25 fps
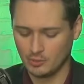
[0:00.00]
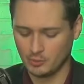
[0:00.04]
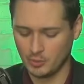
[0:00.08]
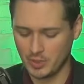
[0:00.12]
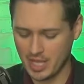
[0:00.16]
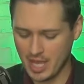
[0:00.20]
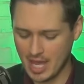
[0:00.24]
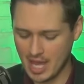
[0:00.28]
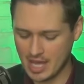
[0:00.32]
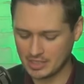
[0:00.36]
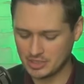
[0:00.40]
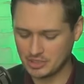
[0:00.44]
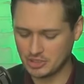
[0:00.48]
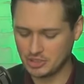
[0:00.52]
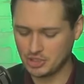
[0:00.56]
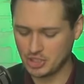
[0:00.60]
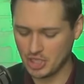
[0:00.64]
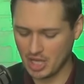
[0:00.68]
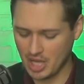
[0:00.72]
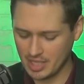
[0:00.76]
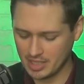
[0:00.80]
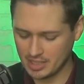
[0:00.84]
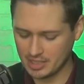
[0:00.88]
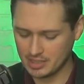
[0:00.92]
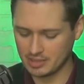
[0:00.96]
we had
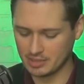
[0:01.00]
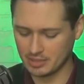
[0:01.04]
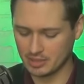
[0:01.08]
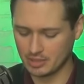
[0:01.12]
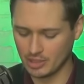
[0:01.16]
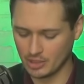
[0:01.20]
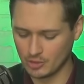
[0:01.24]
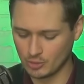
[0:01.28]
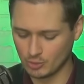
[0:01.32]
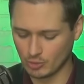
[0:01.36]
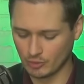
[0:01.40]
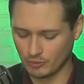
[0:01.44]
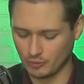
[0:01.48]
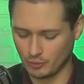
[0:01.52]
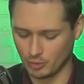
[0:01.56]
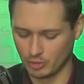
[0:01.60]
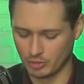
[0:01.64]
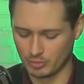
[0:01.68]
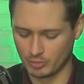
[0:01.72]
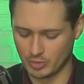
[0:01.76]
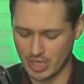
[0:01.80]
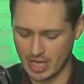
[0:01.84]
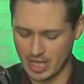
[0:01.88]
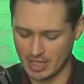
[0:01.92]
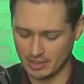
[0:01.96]
giant gun
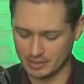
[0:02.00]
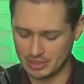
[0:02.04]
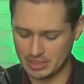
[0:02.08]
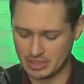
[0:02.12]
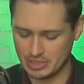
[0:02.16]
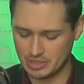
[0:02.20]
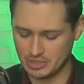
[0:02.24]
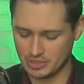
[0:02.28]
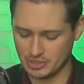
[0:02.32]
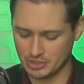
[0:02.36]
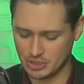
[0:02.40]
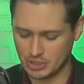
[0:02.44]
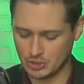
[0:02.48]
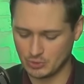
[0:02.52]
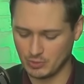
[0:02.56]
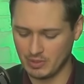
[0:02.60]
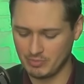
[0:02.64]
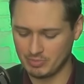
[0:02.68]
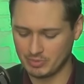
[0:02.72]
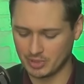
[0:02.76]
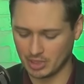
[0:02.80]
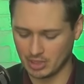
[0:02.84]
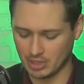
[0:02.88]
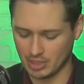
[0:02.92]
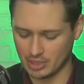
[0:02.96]
reform rallies
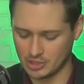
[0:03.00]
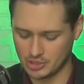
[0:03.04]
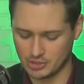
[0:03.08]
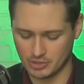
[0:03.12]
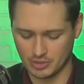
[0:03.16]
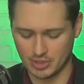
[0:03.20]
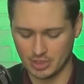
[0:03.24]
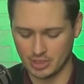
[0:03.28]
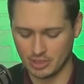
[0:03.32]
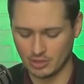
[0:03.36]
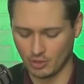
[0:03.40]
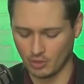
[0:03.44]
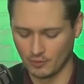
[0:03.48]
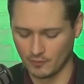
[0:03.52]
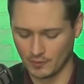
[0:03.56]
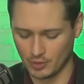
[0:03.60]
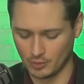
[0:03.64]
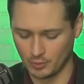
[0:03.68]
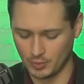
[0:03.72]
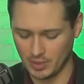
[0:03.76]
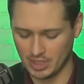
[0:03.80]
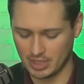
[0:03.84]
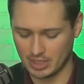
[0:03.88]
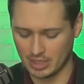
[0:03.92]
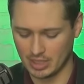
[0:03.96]
sweep the country over the
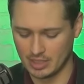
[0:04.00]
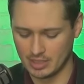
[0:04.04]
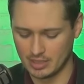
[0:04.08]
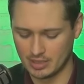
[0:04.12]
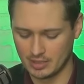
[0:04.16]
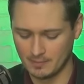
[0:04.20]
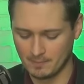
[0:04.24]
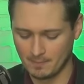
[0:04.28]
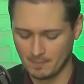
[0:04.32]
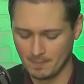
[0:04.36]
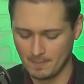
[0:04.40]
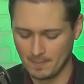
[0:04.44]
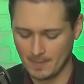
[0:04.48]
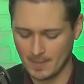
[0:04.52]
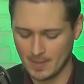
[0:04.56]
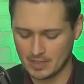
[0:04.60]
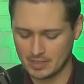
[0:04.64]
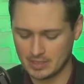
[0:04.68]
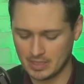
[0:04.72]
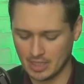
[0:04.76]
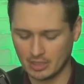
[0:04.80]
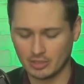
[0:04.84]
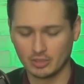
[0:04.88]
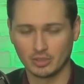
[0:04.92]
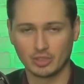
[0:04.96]
weekend.
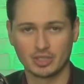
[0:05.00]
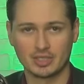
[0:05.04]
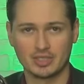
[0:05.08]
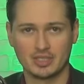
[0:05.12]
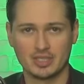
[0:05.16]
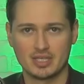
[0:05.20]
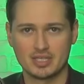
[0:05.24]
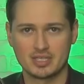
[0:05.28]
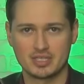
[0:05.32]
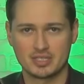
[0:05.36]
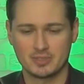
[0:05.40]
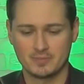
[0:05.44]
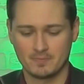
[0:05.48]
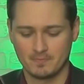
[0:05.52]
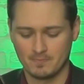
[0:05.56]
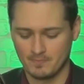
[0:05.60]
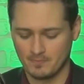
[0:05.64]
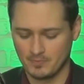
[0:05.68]
Take a look at this.